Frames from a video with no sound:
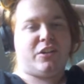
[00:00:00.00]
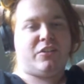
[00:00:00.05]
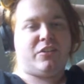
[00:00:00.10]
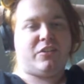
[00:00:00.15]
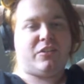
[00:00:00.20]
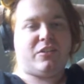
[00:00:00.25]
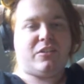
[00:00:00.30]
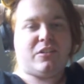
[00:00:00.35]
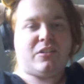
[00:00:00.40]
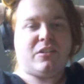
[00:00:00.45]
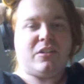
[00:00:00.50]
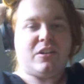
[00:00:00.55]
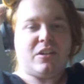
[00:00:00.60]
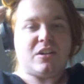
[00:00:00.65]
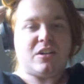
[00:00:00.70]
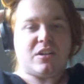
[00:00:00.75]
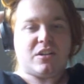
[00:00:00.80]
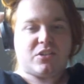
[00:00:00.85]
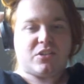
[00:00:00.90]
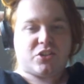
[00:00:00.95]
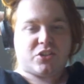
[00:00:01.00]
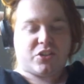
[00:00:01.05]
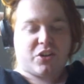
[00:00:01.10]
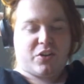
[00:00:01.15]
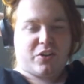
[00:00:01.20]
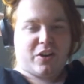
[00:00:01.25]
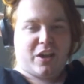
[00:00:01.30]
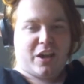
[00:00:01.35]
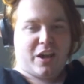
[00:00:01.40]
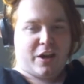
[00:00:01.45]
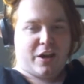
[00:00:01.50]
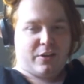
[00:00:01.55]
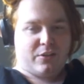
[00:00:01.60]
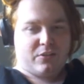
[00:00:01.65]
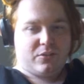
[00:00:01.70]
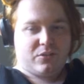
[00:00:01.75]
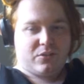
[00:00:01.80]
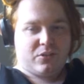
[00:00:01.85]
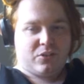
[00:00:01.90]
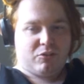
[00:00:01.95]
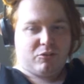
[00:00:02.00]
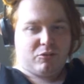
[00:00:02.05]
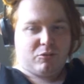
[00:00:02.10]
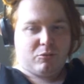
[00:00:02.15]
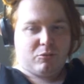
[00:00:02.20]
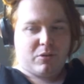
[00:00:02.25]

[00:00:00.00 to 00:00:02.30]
to churn out to,